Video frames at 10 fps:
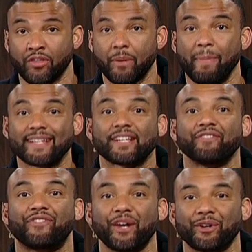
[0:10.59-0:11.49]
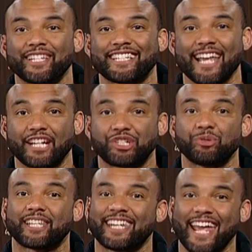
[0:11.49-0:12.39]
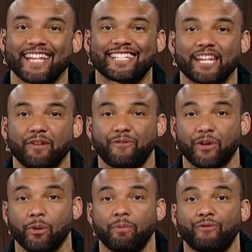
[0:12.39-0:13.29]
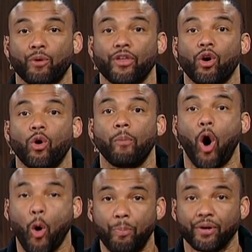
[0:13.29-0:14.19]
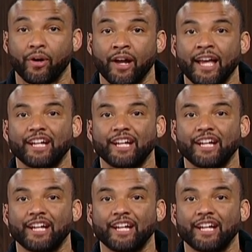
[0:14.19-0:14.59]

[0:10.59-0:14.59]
The Mets unveiled his statue today at Citi Field before their home opener.